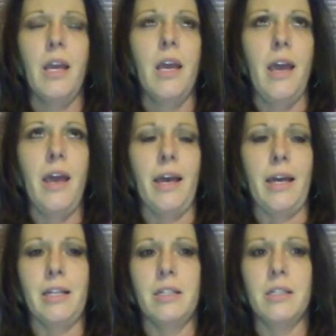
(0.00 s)

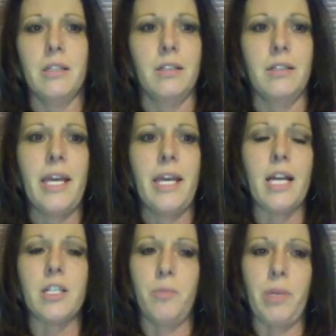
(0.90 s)
and they had
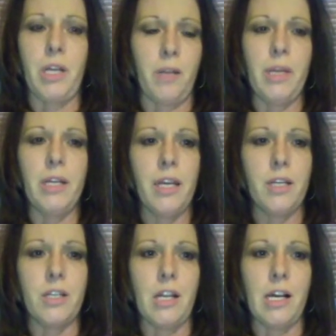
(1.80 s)
actually been on a
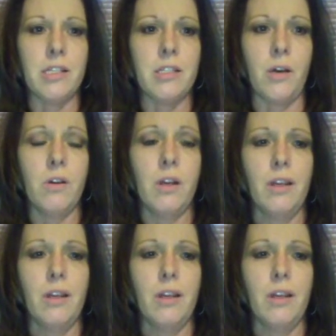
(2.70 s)
medication also.